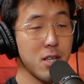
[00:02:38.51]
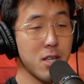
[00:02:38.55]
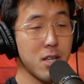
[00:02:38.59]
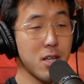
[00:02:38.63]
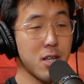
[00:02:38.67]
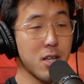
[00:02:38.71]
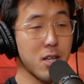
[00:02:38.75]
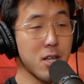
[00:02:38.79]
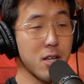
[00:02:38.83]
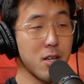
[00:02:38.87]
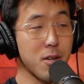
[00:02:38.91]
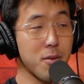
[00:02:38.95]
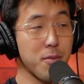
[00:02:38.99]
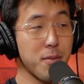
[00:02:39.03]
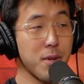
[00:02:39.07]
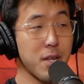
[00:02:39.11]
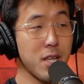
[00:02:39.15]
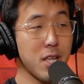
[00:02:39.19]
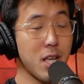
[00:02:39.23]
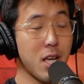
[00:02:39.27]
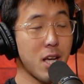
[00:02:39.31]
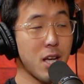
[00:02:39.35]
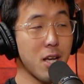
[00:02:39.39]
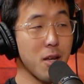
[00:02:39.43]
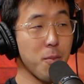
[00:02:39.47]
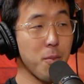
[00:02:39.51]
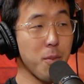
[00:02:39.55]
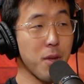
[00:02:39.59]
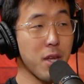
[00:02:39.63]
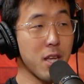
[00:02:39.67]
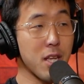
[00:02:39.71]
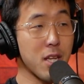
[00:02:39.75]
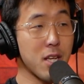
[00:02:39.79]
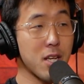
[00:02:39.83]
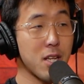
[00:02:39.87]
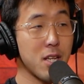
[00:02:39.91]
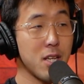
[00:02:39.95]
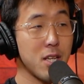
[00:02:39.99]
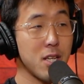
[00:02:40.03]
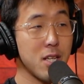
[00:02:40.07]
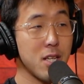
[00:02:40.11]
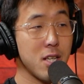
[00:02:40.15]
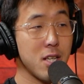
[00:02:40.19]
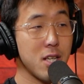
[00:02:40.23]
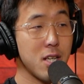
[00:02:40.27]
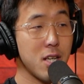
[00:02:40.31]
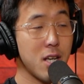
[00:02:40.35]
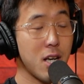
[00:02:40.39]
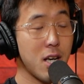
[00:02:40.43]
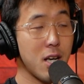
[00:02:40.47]
Um, but yeah, I mean,
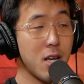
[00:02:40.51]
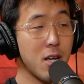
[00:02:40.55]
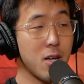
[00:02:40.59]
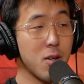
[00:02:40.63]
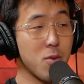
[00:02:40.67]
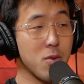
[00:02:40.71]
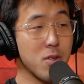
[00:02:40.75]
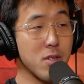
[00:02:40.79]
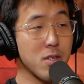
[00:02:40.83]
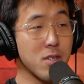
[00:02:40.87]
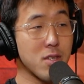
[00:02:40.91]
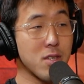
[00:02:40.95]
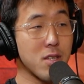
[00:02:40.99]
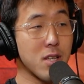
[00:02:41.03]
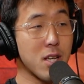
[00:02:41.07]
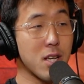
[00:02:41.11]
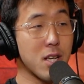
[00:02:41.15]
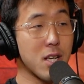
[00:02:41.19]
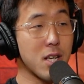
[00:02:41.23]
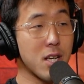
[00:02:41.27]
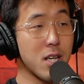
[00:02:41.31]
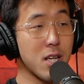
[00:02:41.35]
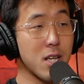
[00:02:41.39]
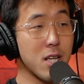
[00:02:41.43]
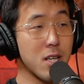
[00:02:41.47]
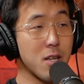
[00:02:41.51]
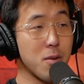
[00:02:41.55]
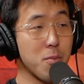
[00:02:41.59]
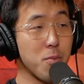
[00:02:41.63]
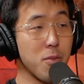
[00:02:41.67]
I was uh,